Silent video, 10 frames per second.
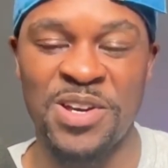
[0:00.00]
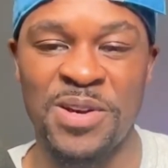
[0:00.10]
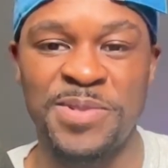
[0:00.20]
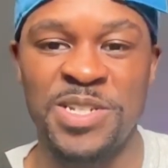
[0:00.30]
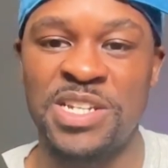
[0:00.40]

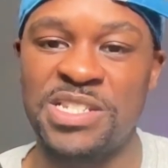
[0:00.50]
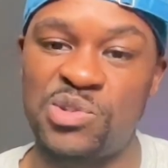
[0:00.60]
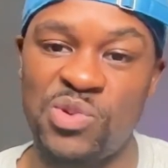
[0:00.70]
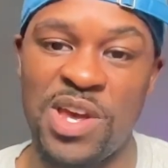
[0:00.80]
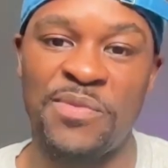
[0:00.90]
hubs and things
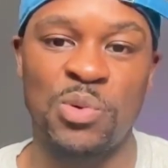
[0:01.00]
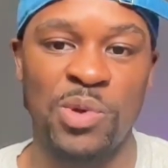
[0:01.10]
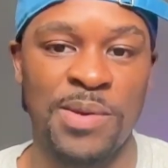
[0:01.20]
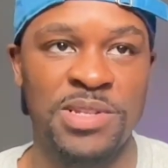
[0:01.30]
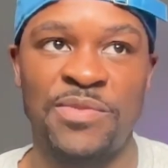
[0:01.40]
that you have on your
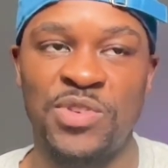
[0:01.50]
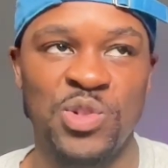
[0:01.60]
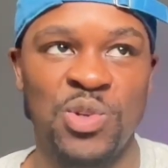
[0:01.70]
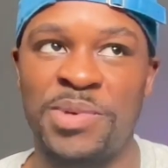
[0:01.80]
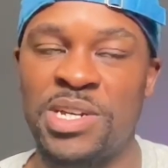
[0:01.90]
website for sure,